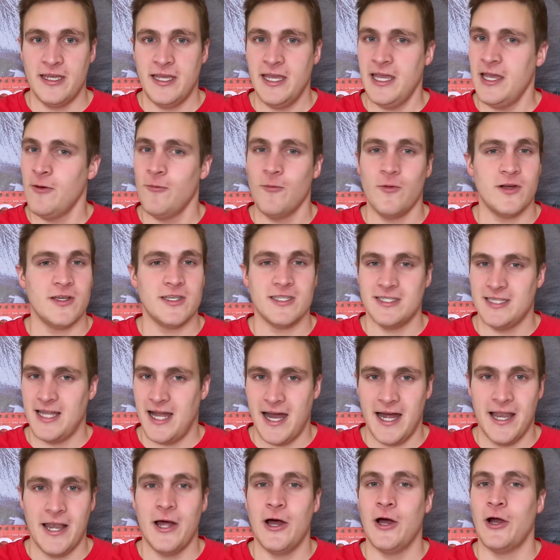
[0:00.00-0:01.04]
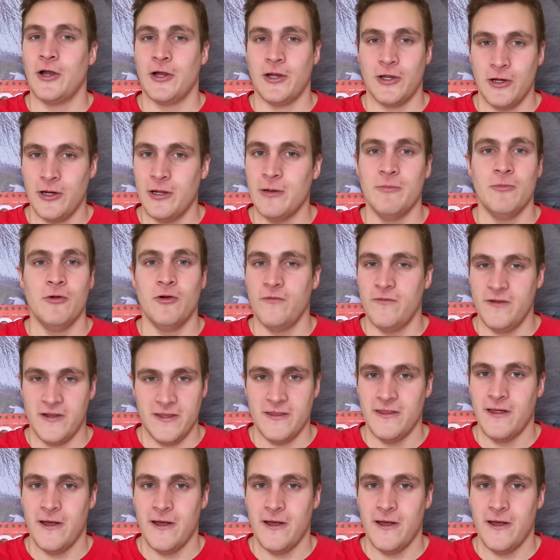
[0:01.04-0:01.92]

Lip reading: It was not a good movie,